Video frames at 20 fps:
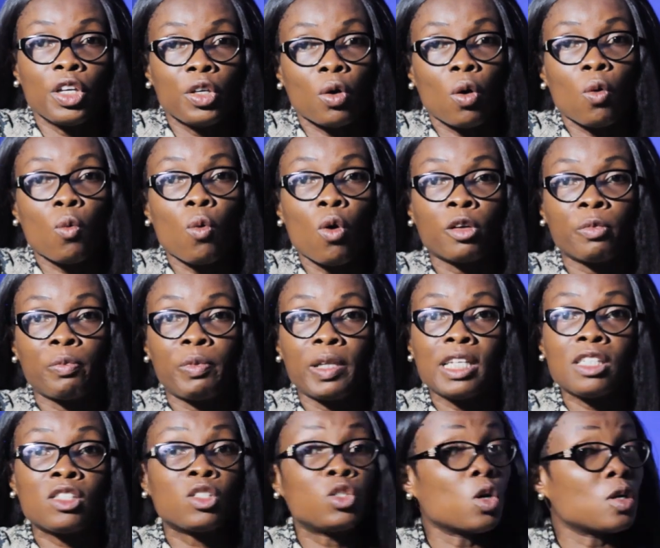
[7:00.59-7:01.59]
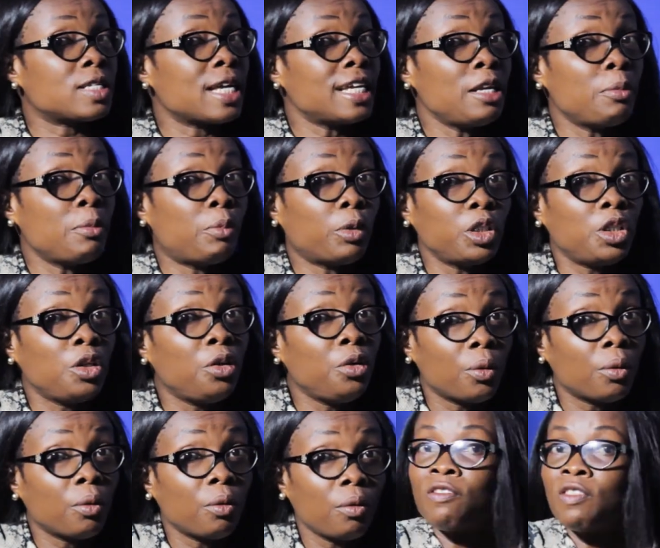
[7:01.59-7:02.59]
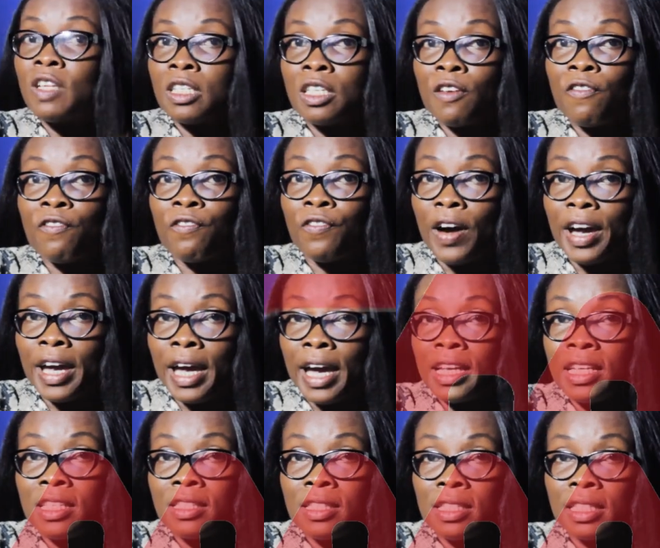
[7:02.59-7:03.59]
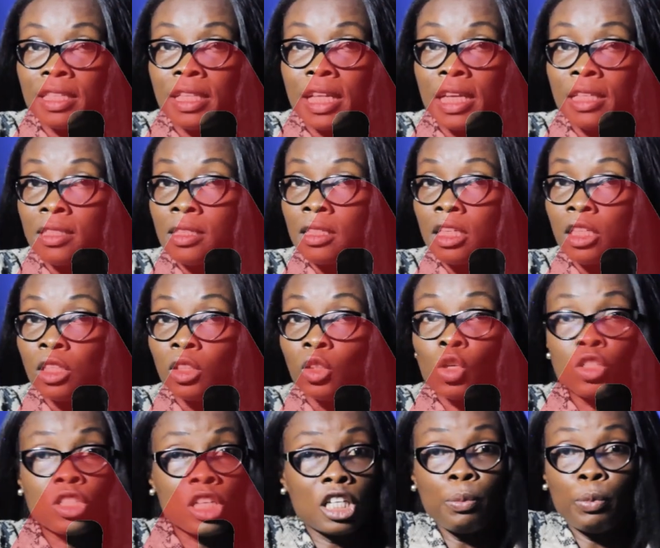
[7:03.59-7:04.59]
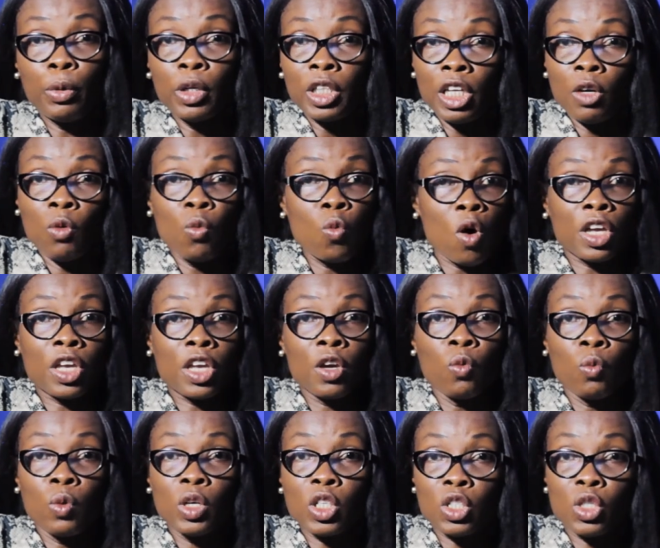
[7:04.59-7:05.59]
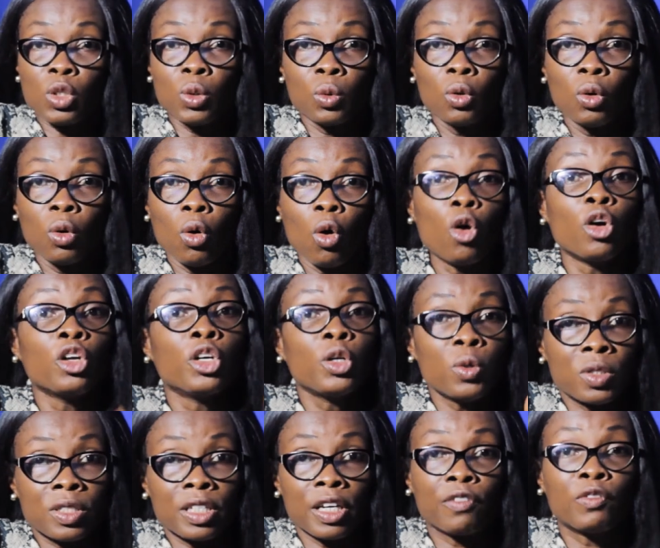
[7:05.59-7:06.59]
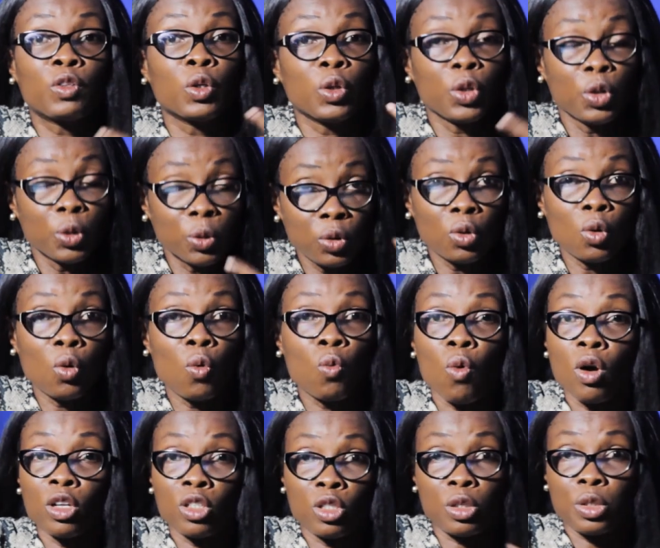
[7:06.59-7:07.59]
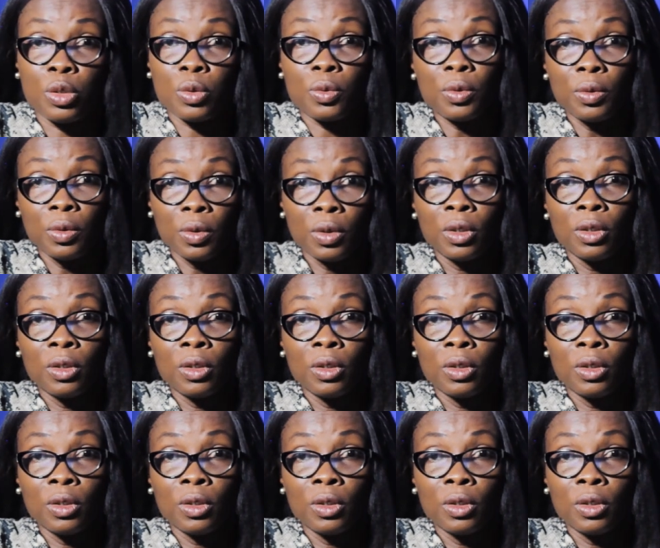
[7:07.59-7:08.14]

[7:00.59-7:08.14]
in your workplace? Does anybody know if there's a fire incident? Does anybody working with you or you, self, do you know what to do?